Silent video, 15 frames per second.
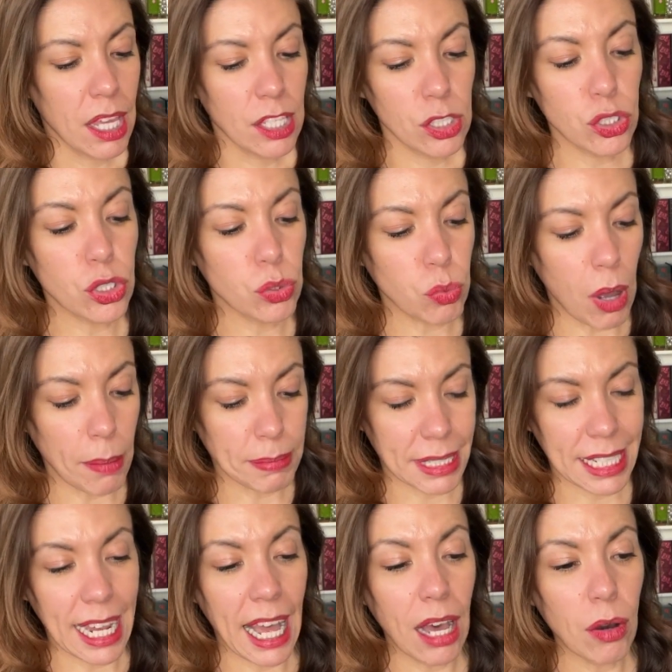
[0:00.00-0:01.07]
you swapped
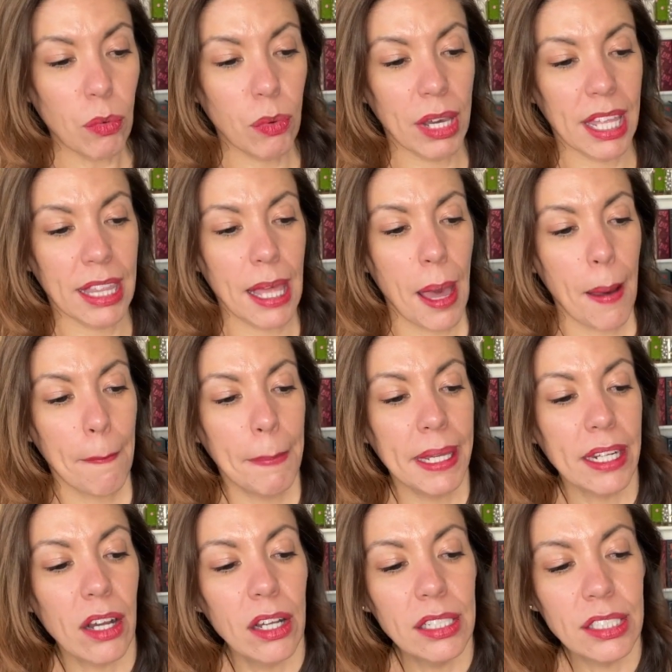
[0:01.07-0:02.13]
it out with.
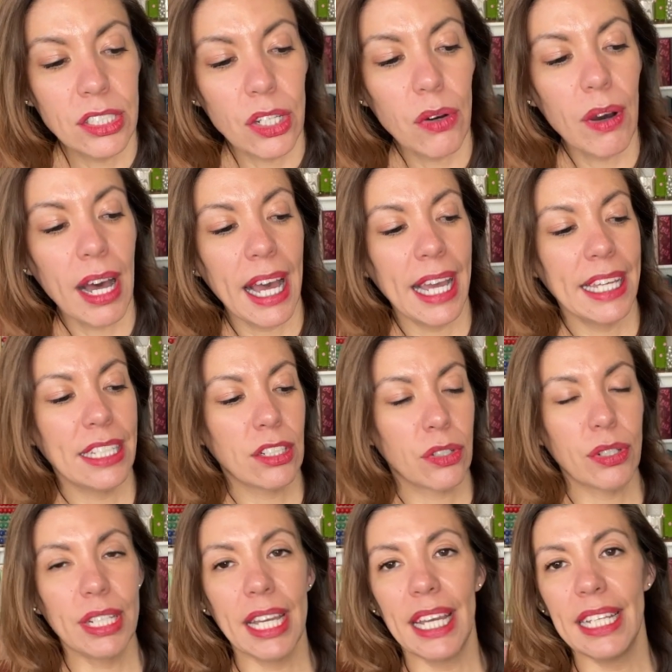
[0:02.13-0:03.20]
But also, I
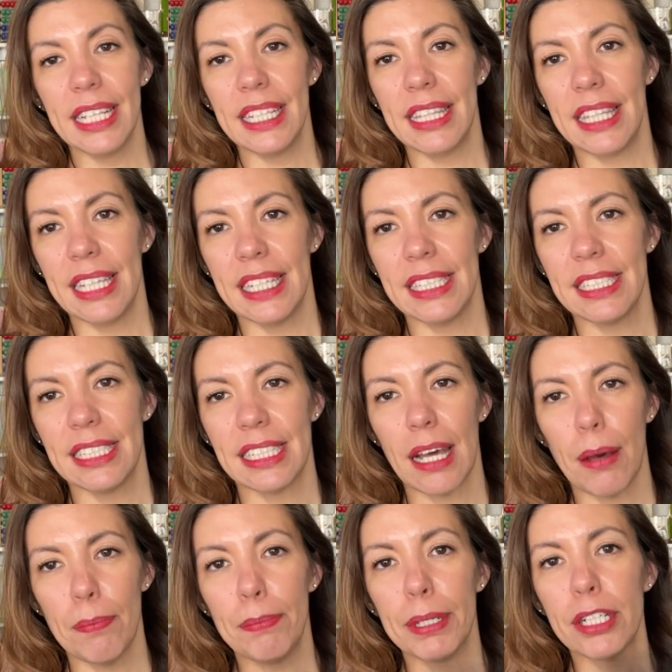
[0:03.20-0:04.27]
created this
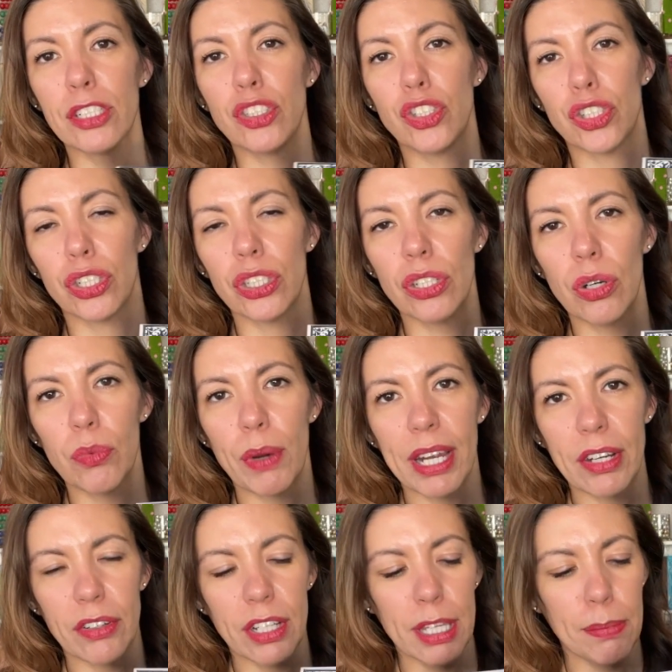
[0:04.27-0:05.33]
book journal,
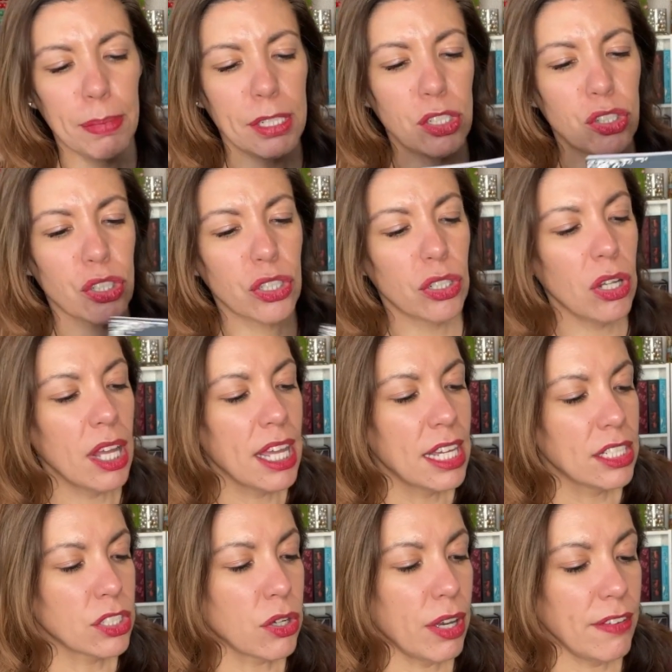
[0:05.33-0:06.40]
record keeping journal.
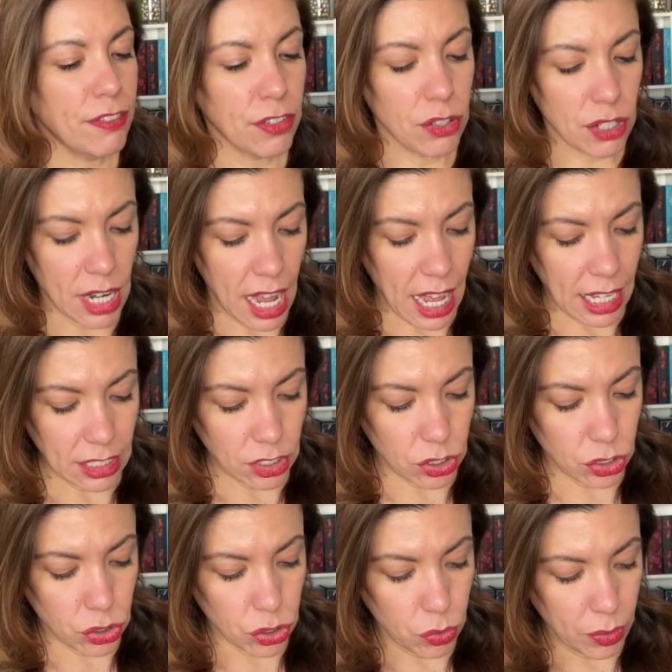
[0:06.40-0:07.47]
So if you're not
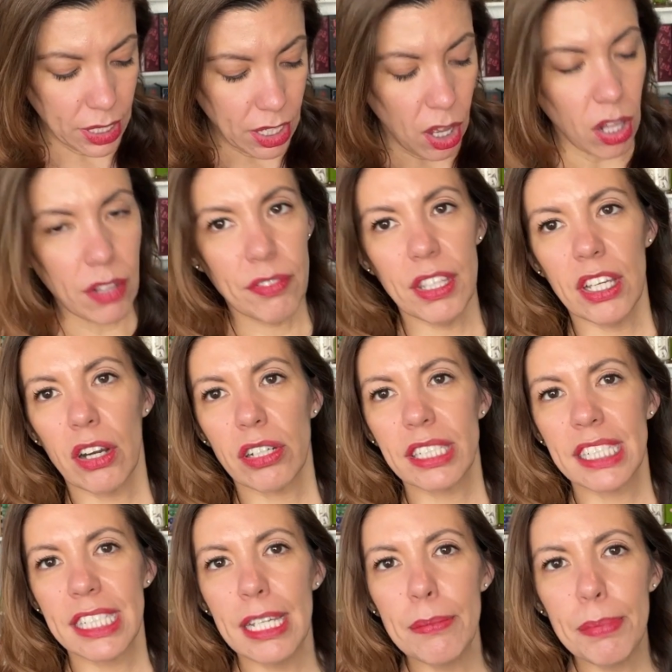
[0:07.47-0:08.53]
doing all of the
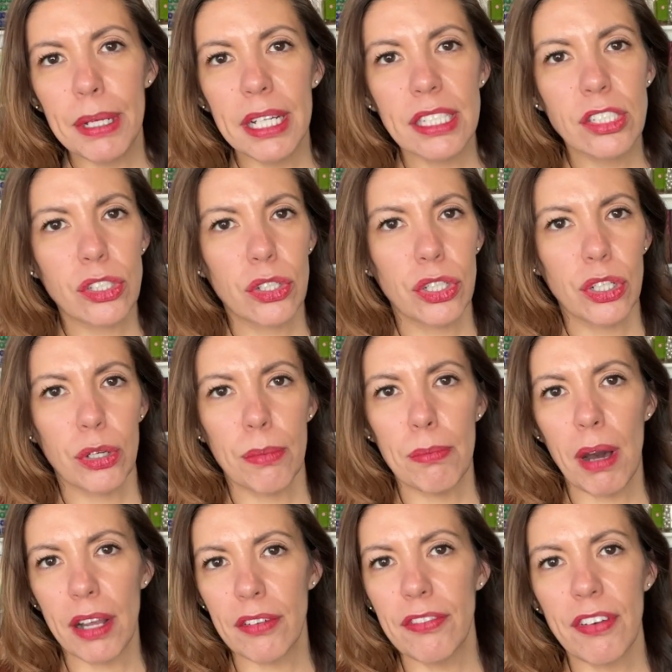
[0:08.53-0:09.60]
RC books, or you're
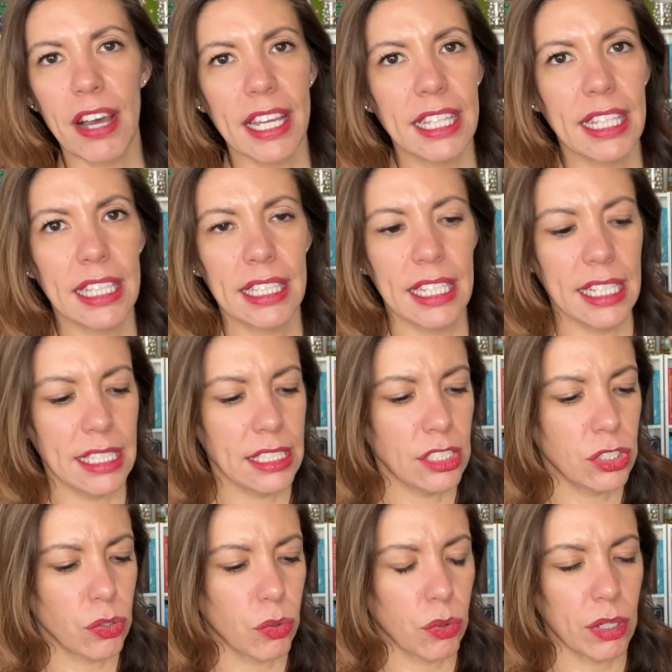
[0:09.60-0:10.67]
modifying the
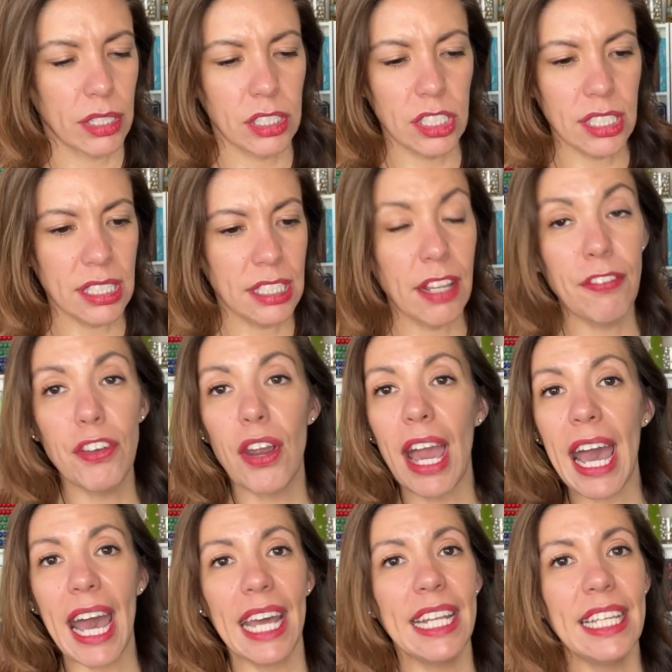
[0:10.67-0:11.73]
list, or just if you're
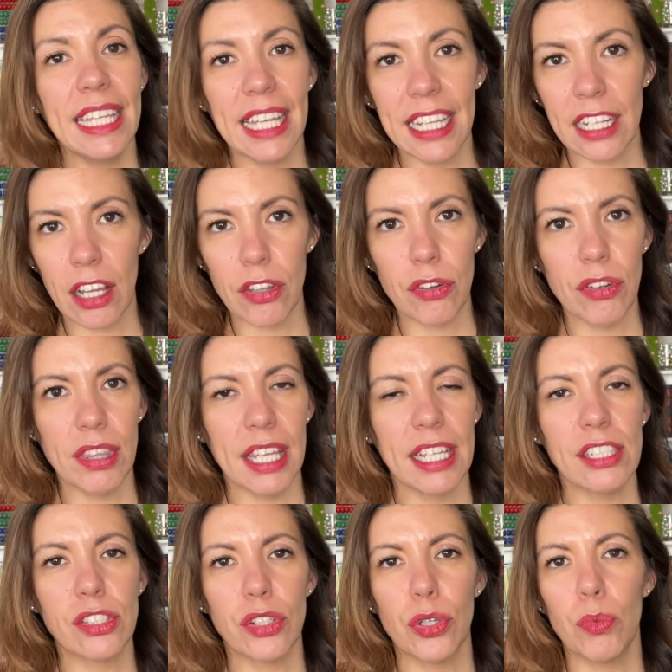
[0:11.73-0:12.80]
adding in other
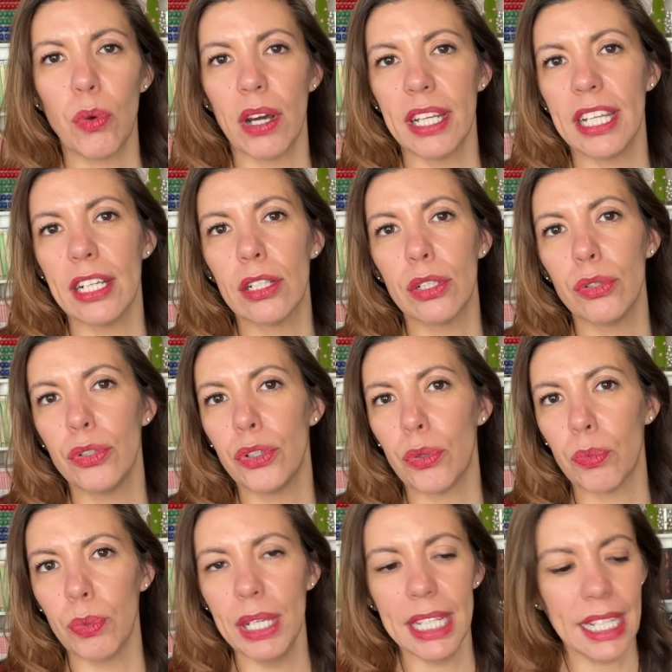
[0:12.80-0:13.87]
things, or you want to include your
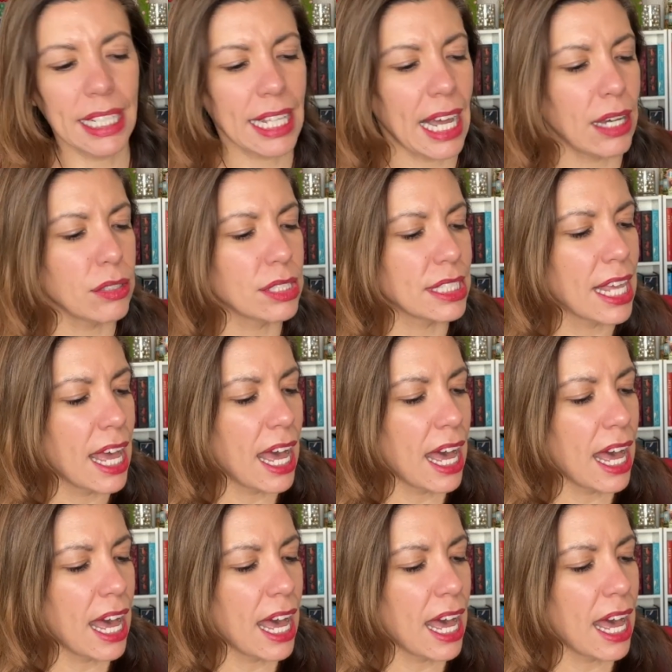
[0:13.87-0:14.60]
read alouds,